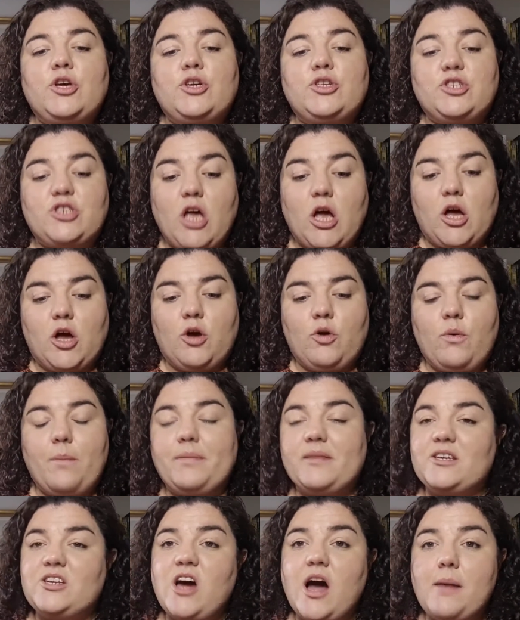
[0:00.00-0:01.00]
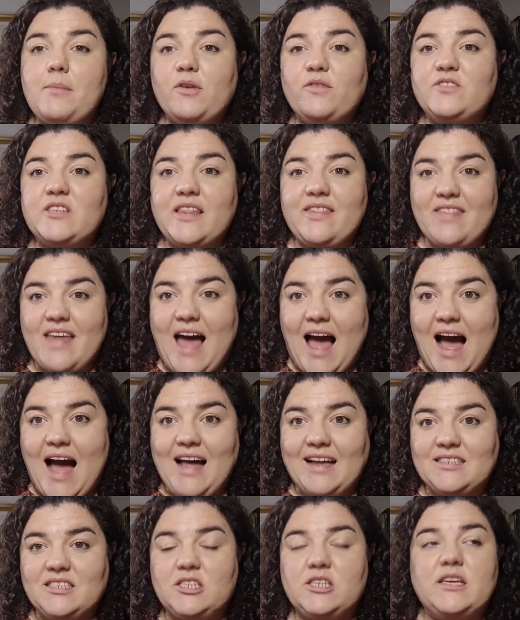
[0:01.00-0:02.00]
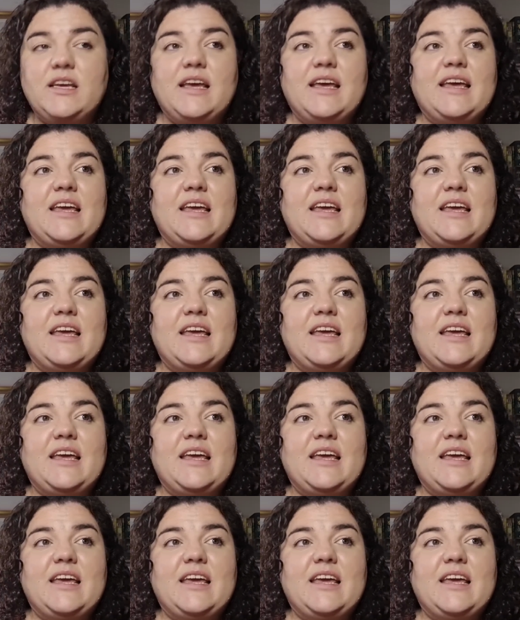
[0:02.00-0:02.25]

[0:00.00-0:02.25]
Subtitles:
So by the time you've done that,